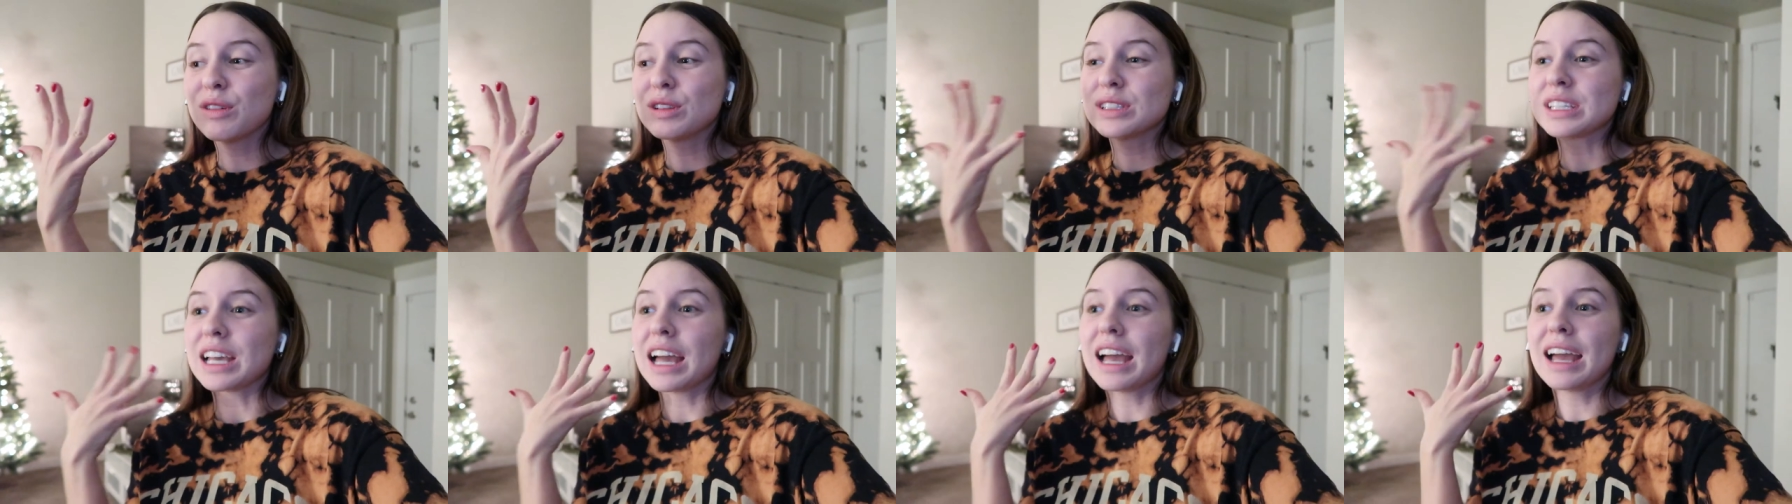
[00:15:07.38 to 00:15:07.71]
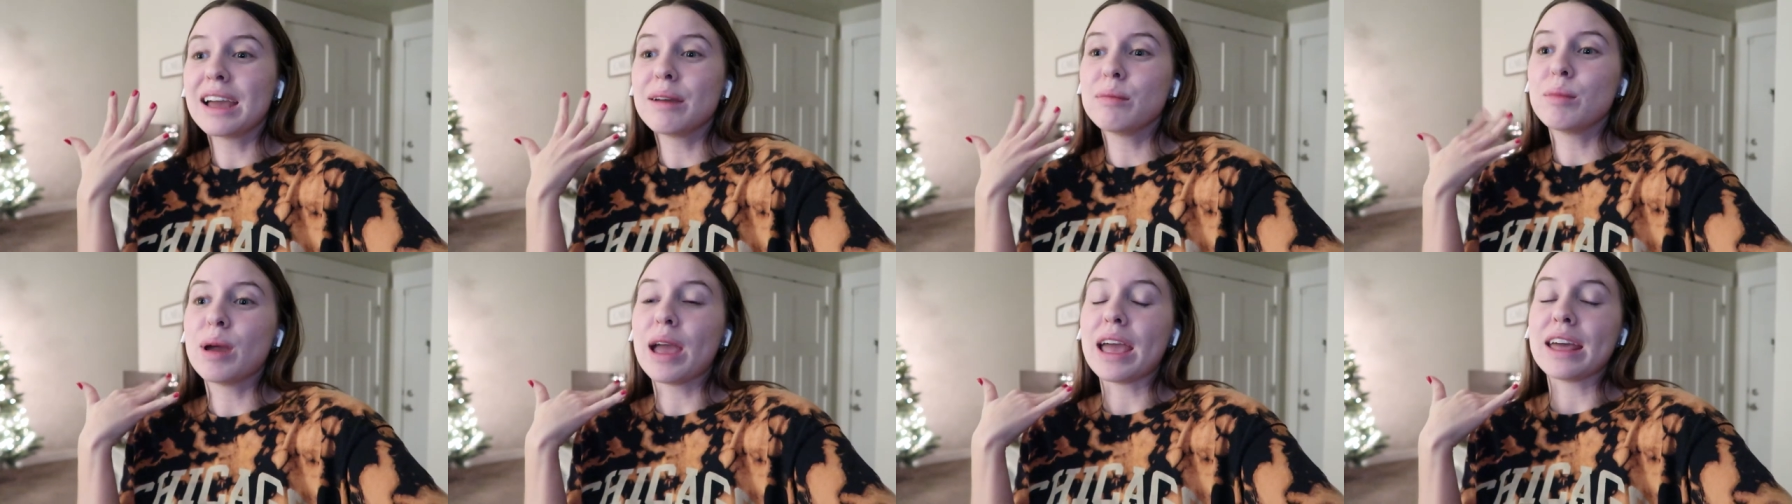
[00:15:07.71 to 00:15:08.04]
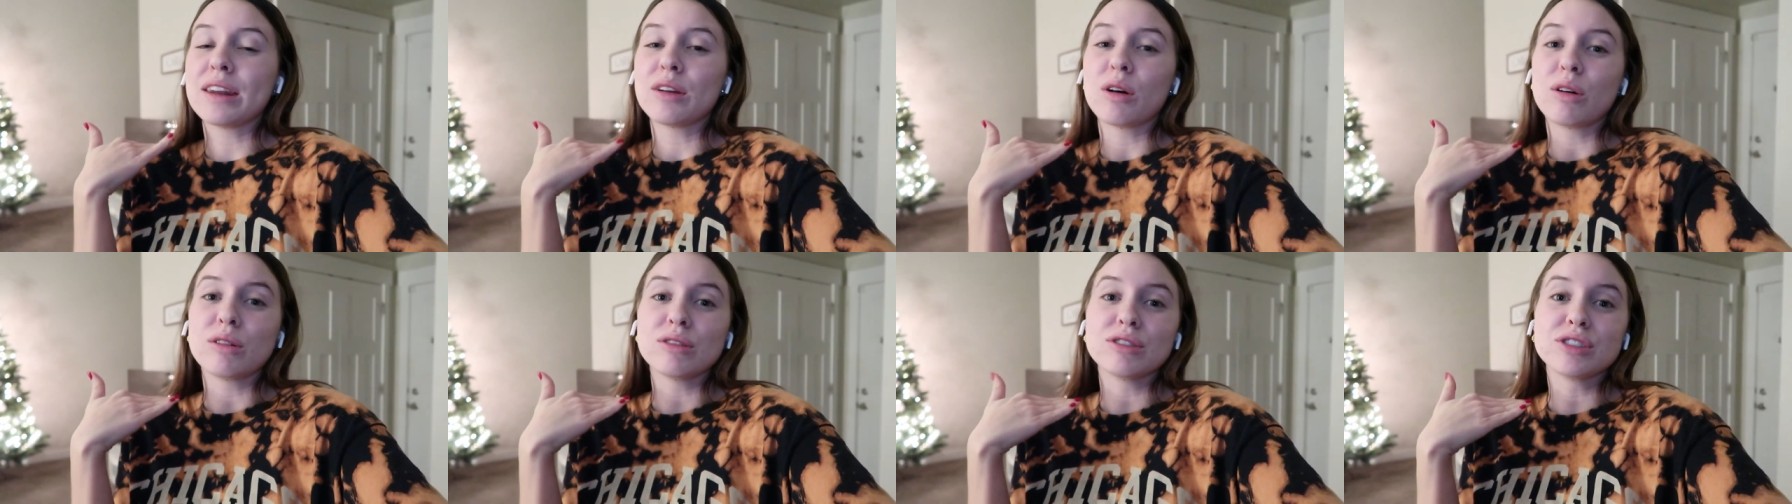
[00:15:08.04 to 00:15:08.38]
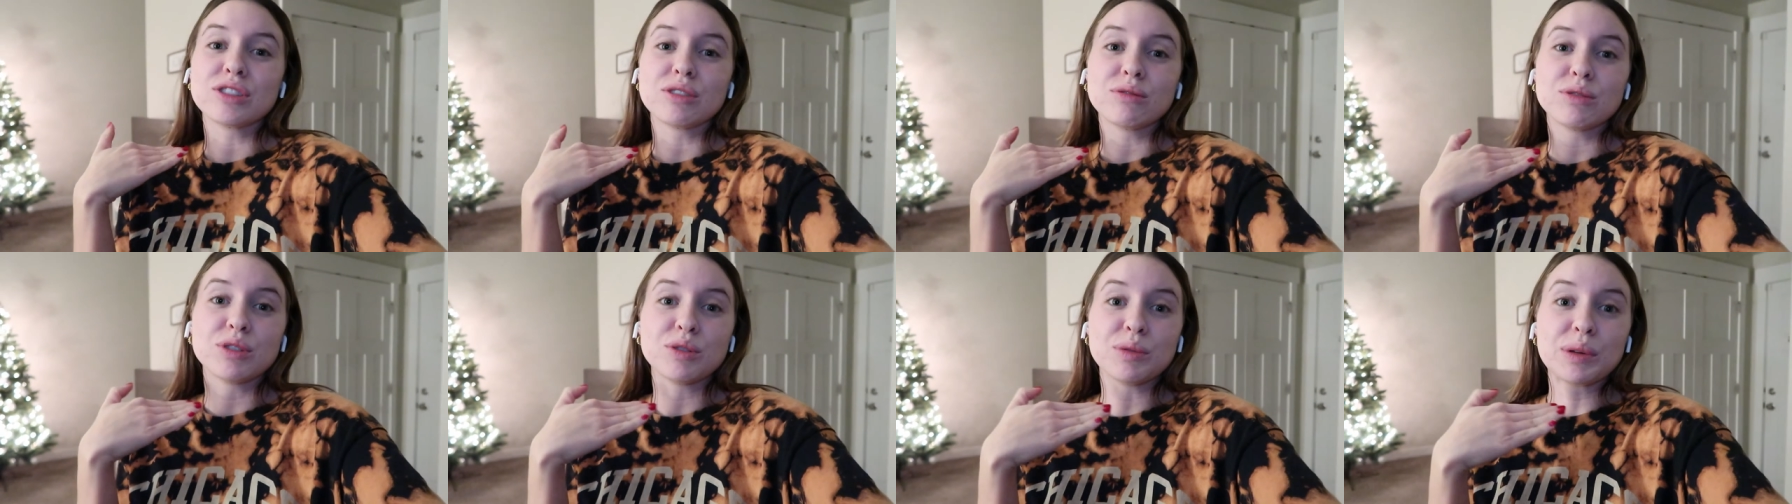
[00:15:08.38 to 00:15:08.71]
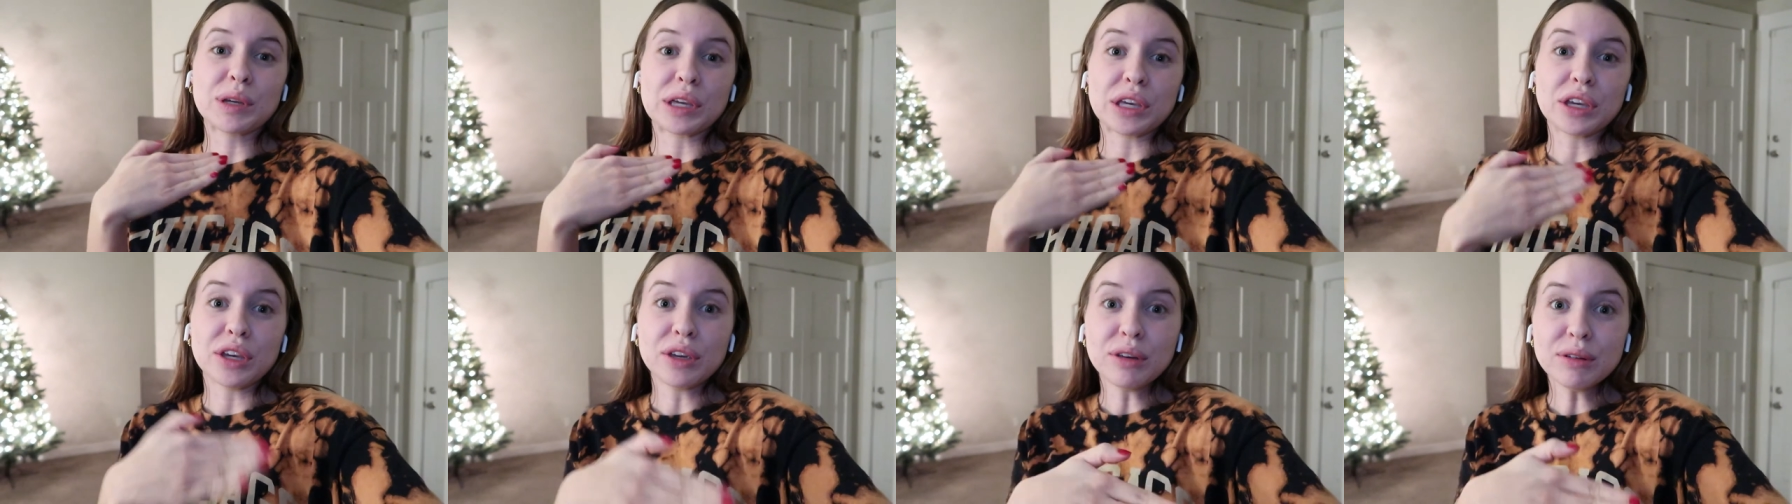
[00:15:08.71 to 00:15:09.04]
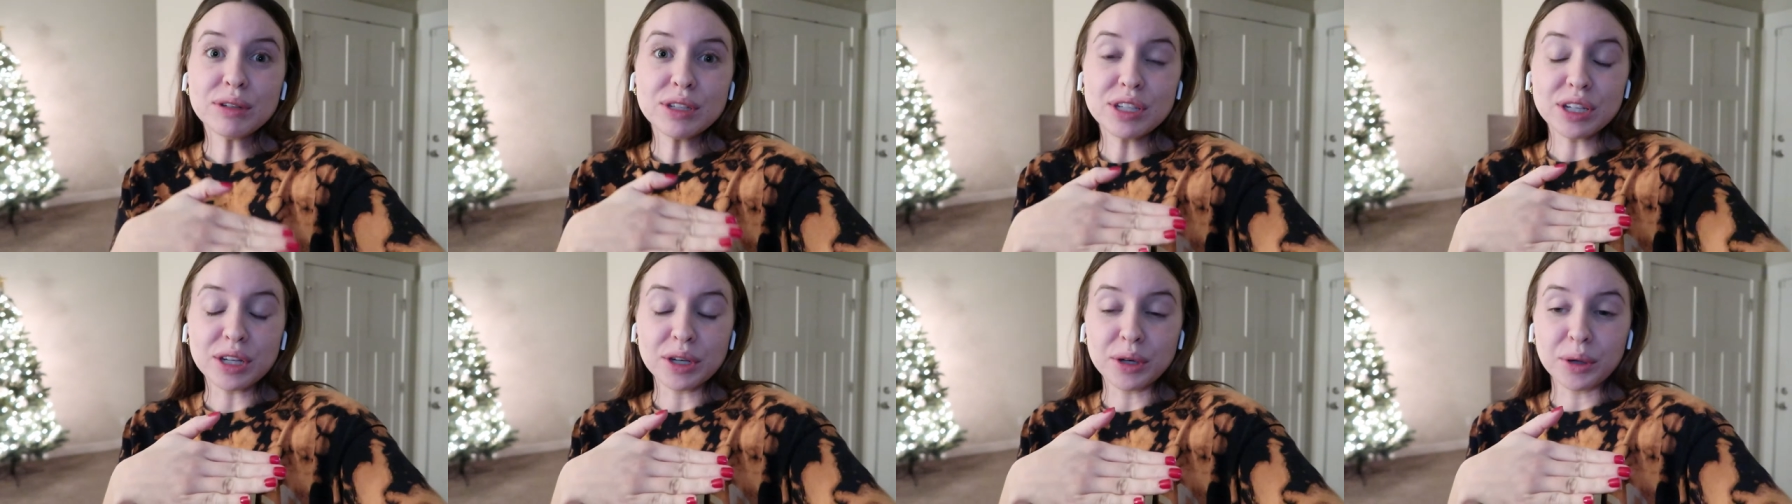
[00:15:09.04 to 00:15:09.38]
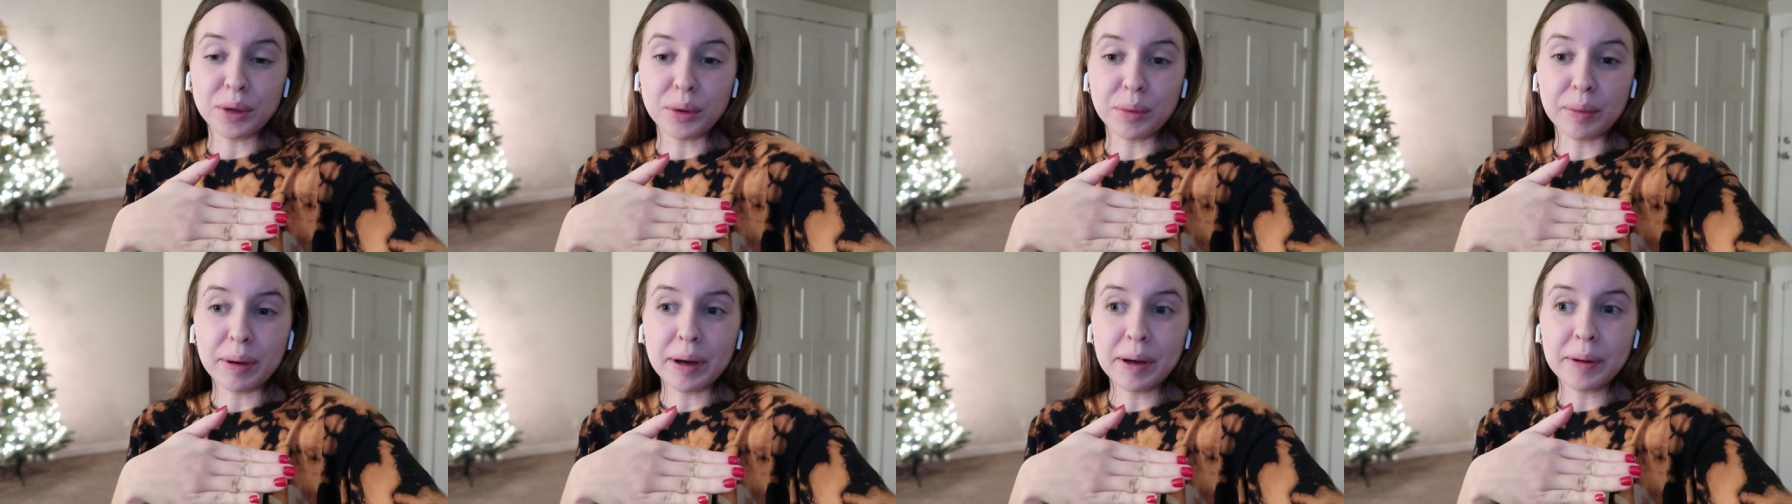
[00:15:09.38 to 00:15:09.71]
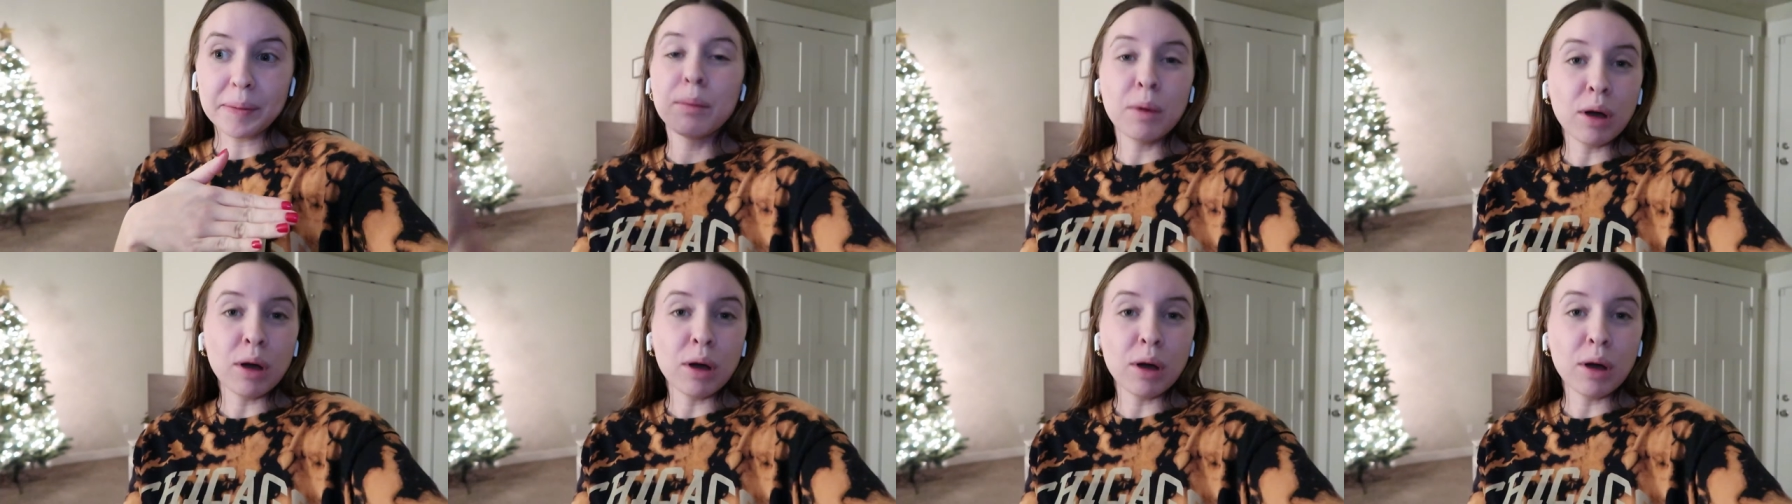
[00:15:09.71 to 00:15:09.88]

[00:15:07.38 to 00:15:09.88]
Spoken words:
full-time and also doing YouTube,